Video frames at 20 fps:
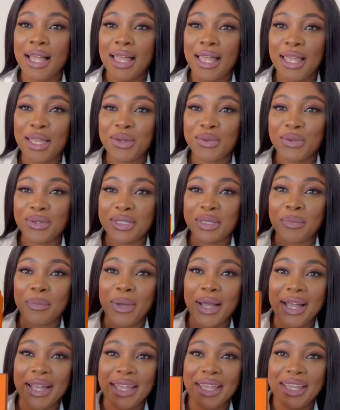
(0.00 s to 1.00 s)
it was
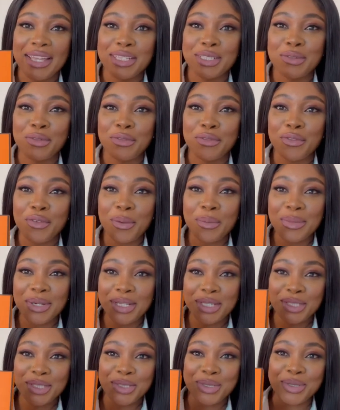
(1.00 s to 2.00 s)
packaged from the
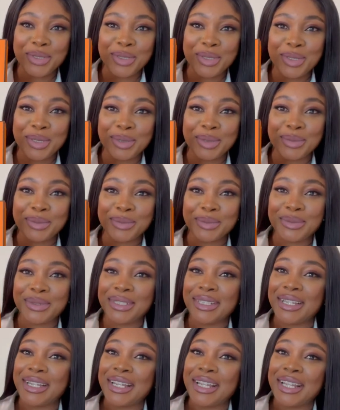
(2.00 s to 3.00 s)
shop,
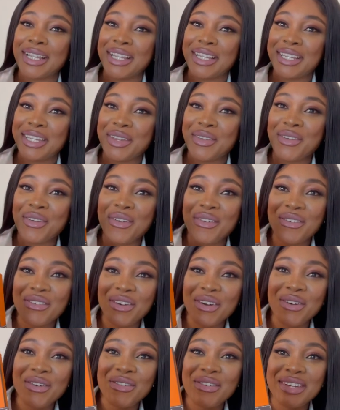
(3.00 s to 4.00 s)
the
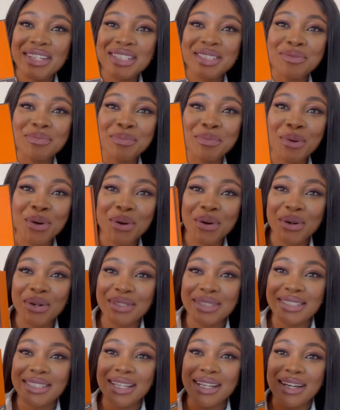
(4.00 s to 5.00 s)
orange
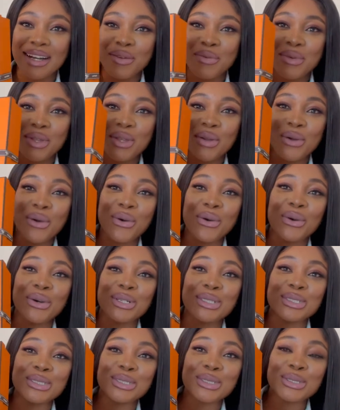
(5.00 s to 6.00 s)
box that we all
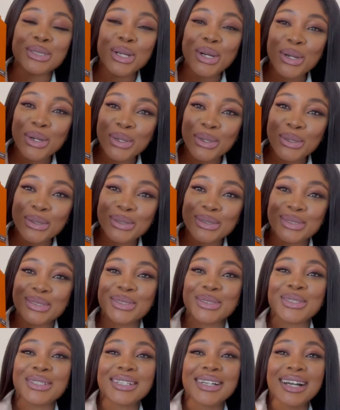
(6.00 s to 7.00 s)
know.
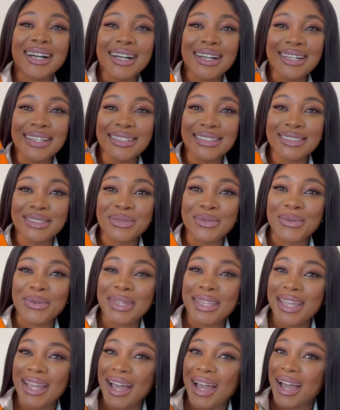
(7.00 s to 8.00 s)
So guys,
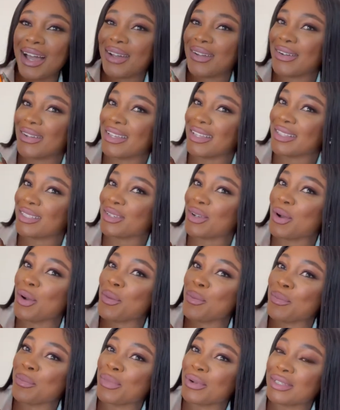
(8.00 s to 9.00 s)
we are going to
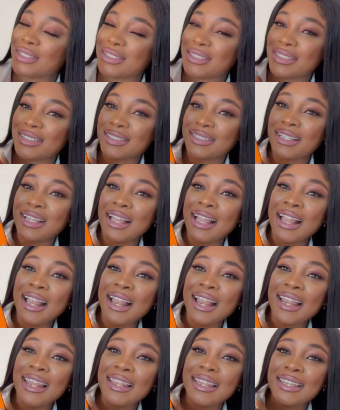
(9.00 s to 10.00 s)
unbox this
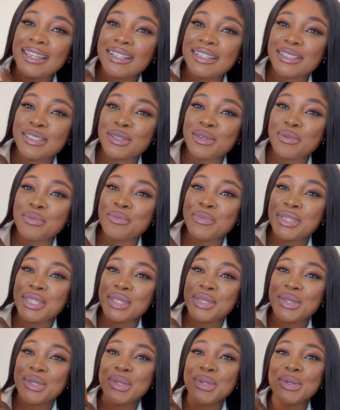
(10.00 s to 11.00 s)
little
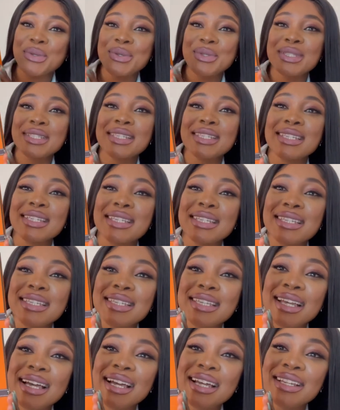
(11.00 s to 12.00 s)
beauty.
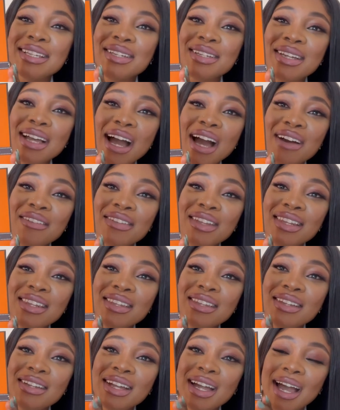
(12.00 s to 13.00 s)
Can you have a
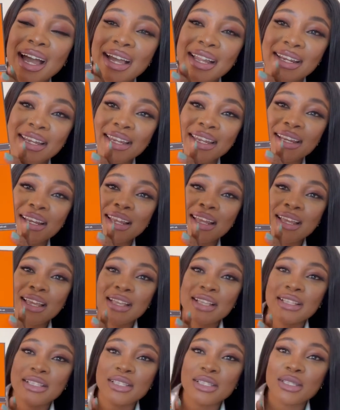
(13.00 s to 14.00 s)
look at it?
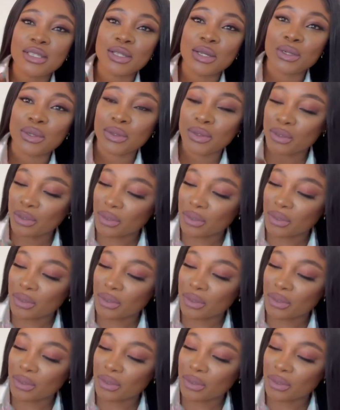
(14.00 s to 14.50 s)
So